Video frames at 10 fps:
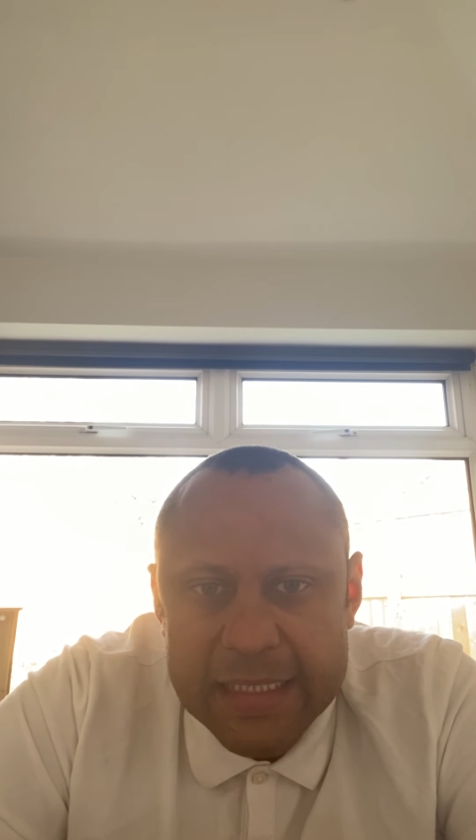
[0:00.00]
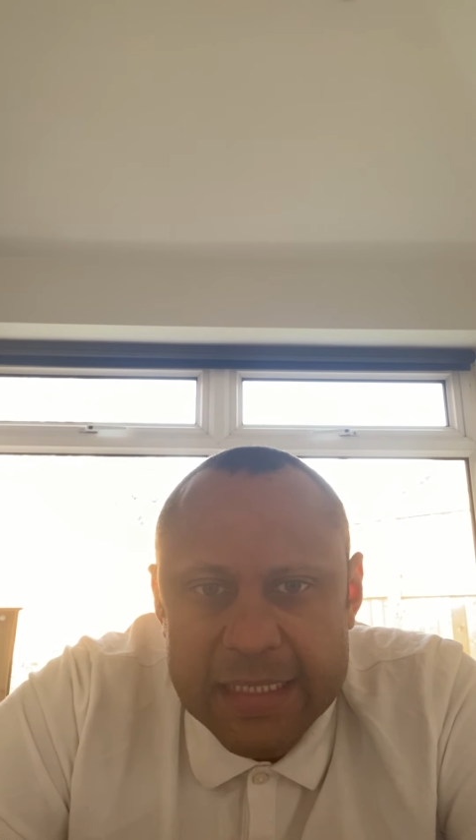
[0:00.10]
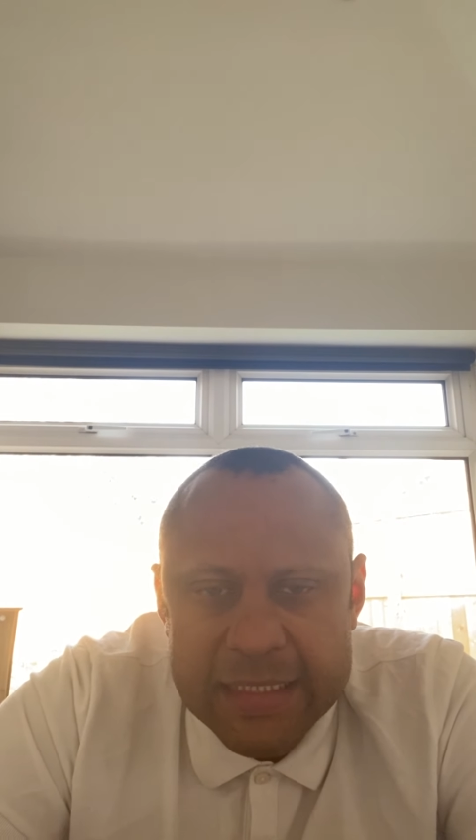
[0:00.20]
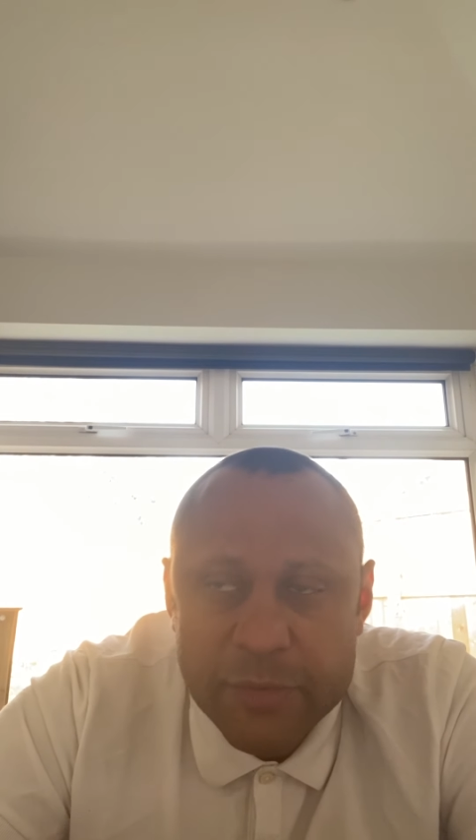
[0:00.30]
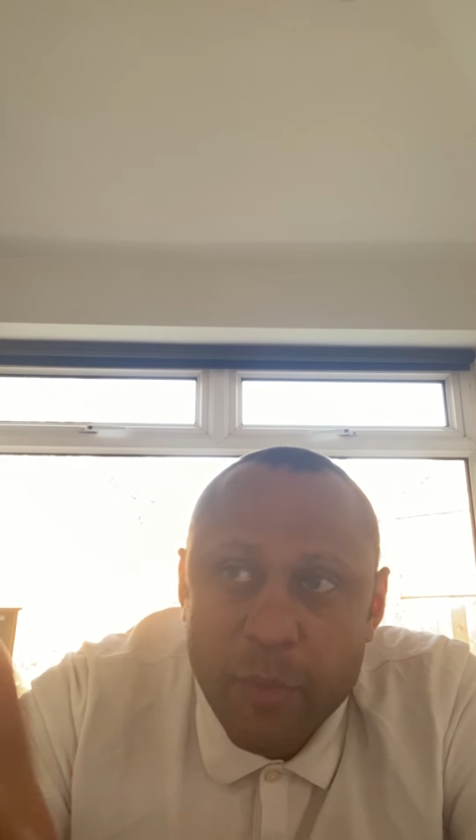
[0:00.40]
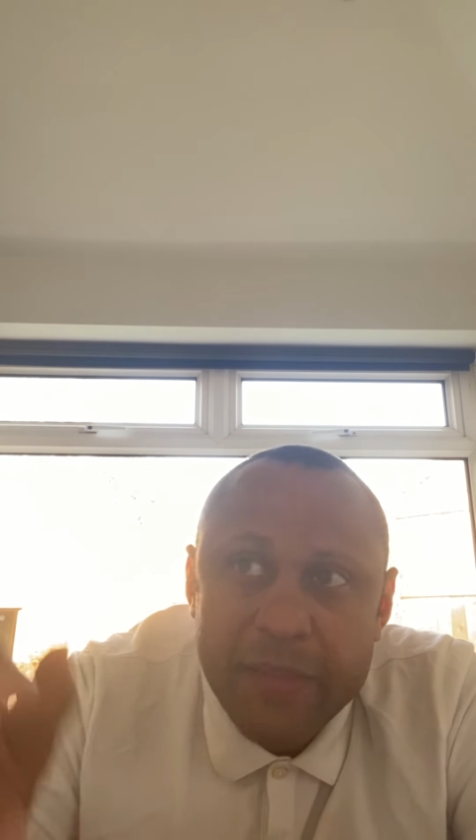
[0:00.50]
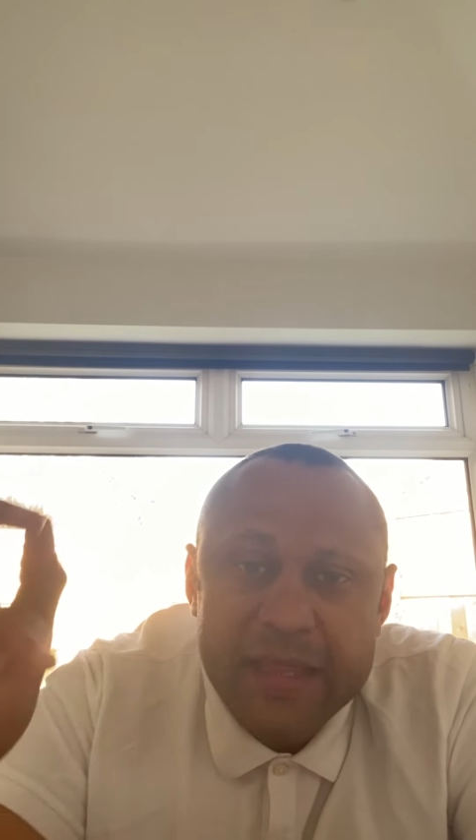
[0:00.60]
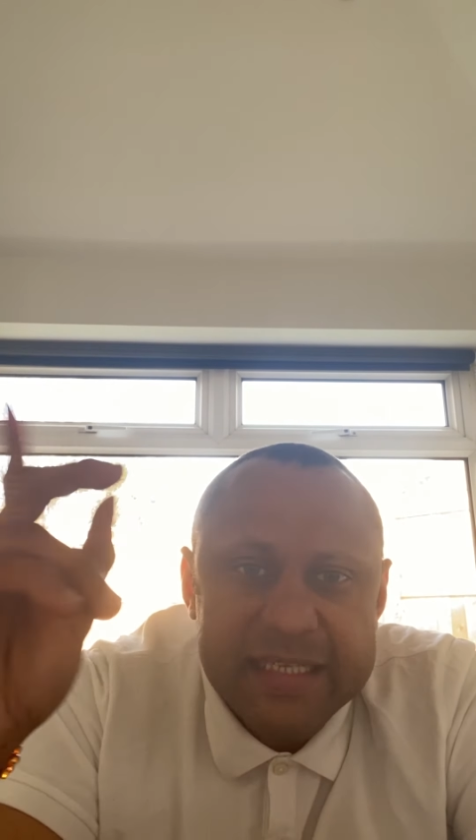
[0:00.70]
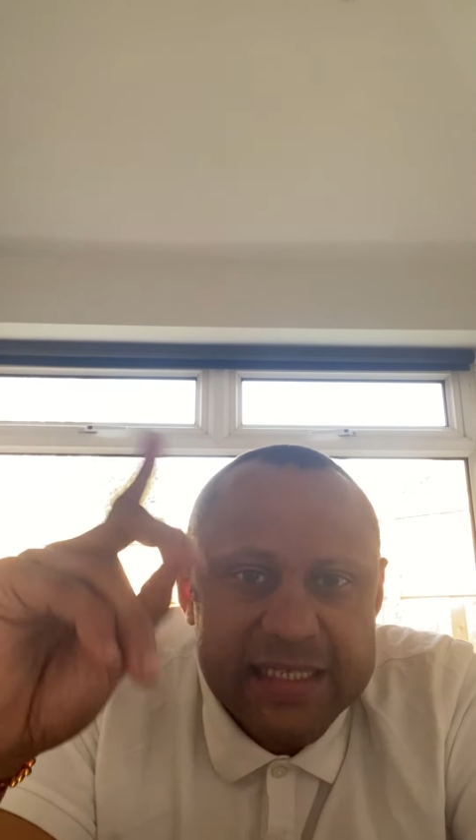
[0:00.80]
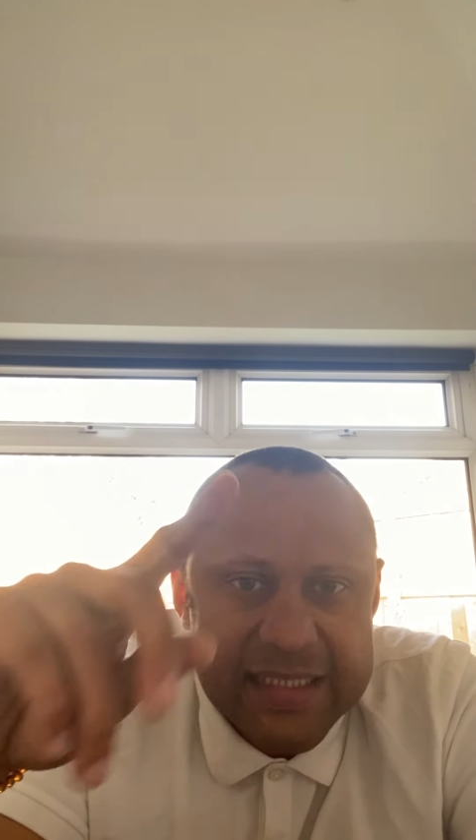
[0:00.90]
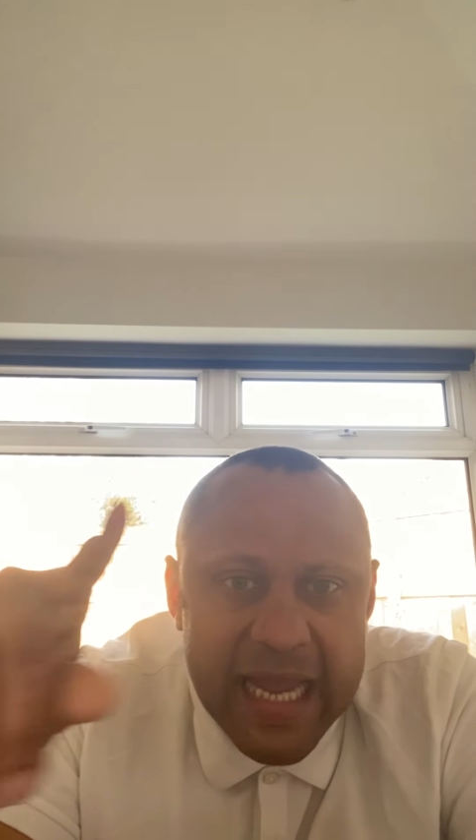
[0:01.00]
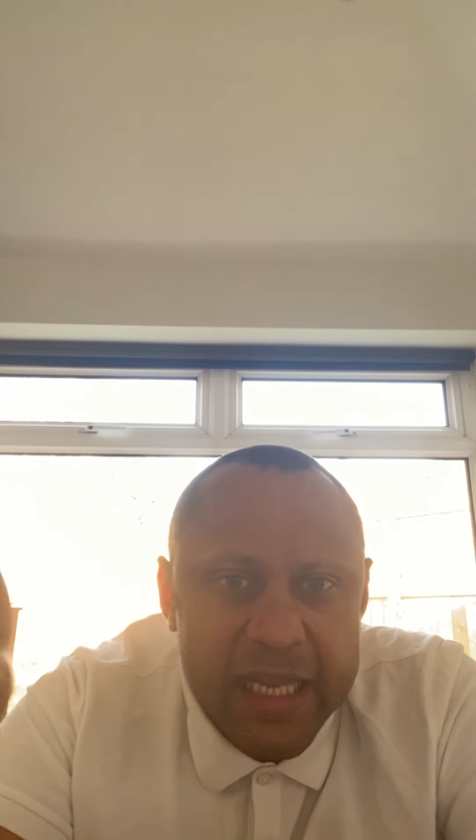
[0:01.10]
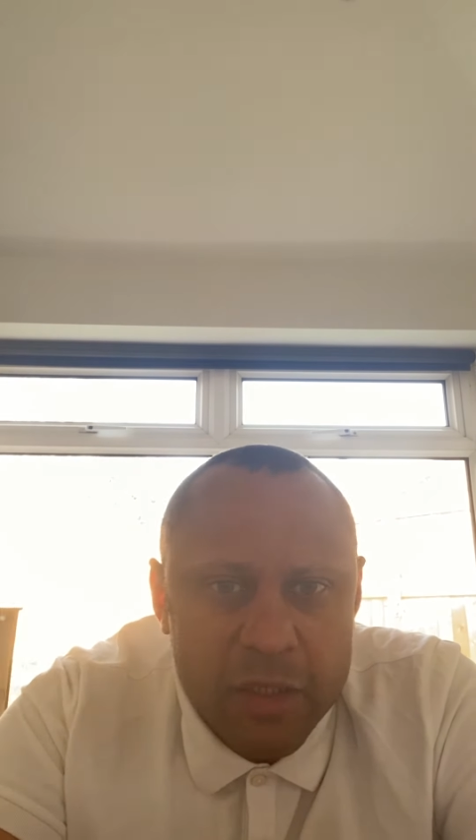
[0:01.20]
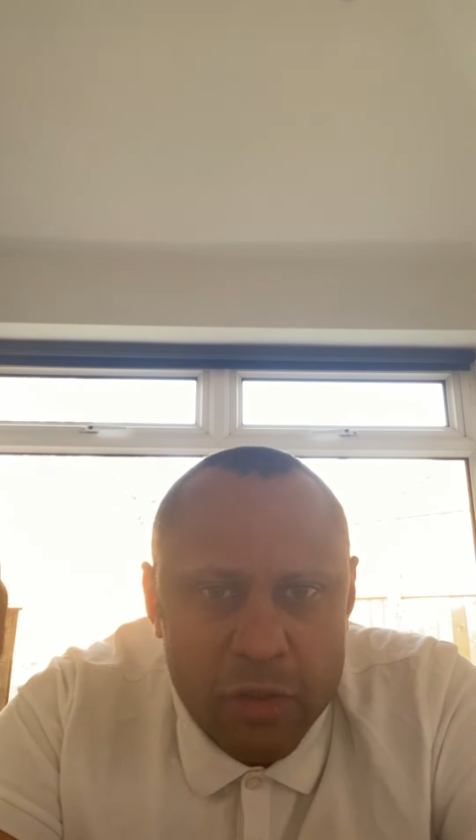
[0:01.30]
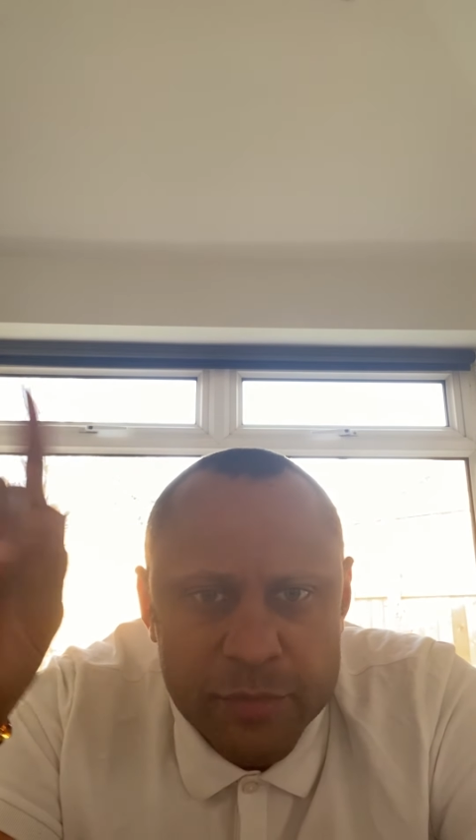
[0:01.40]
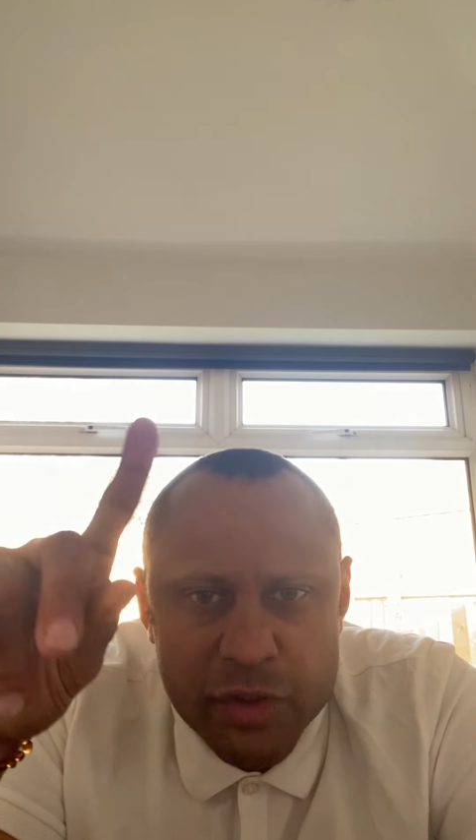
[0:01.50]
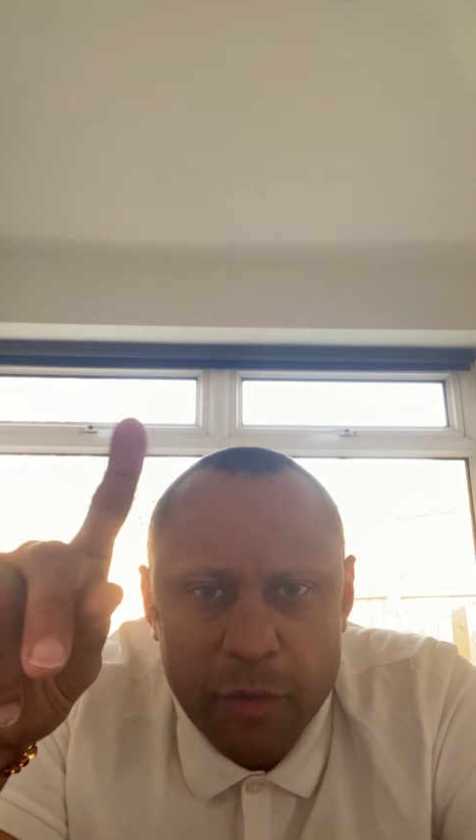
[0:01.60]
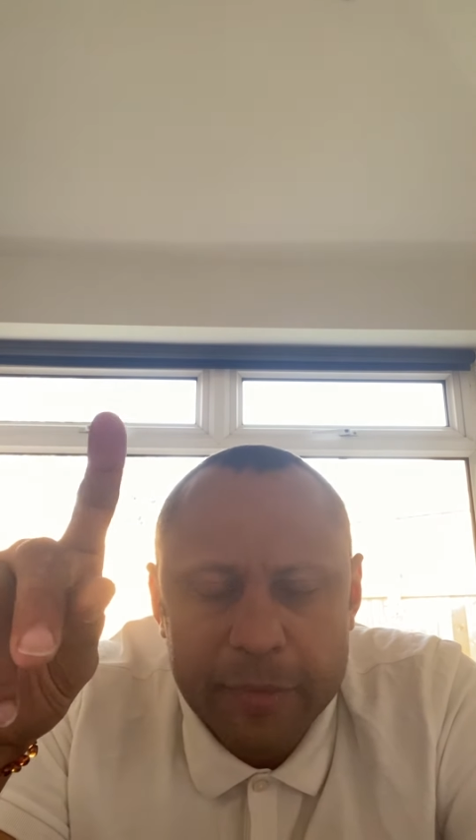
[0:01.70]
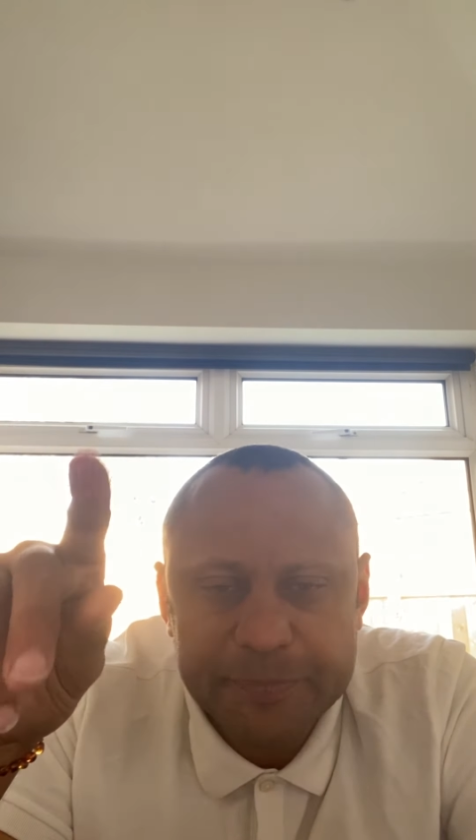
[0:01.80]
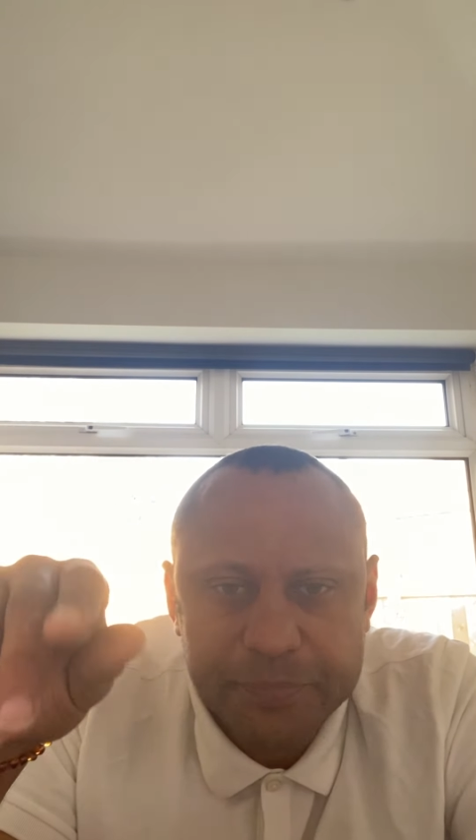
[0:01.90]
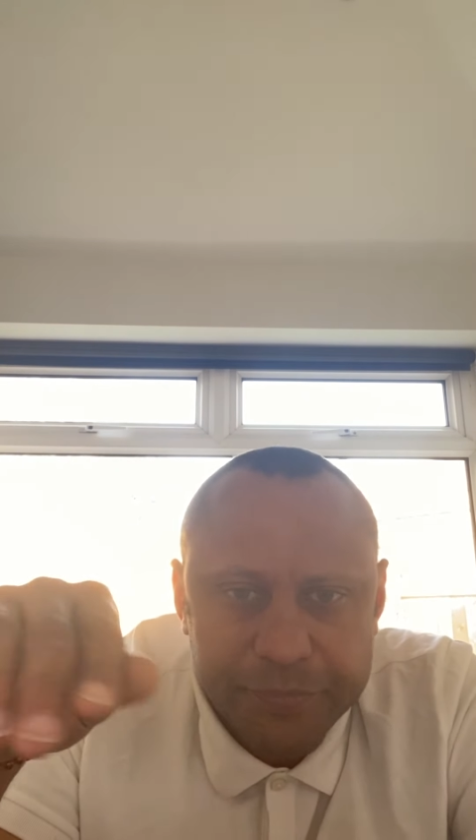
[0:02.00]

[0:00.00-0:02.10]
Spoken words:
is, when this cycle comes up,